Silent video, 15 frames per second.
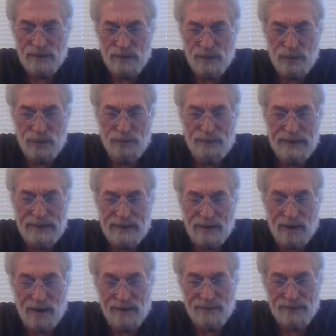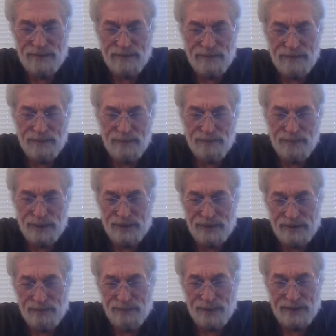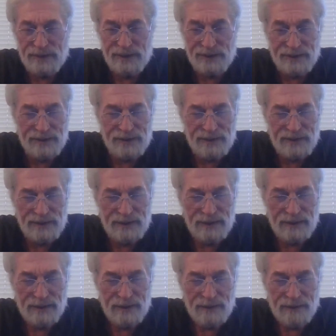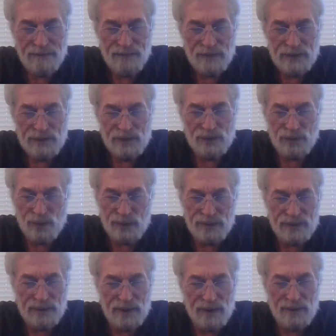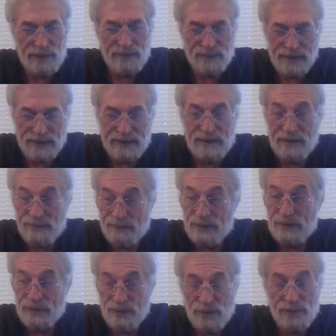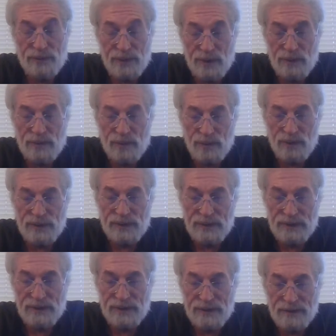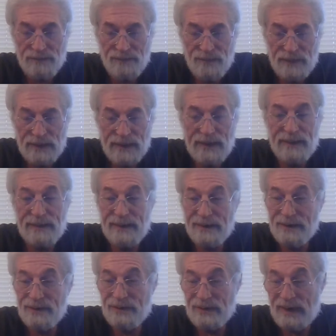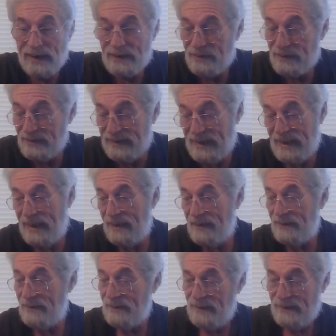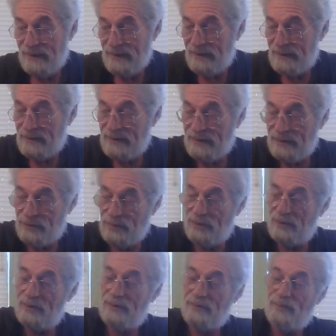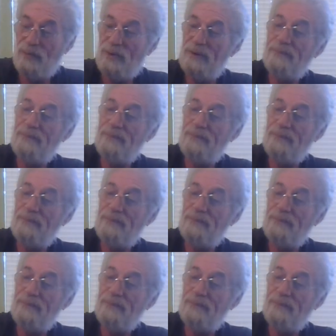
whooping cough, pertussis, sore throat, very good for sore throat, hoarseness, and laryngitis. That is real good for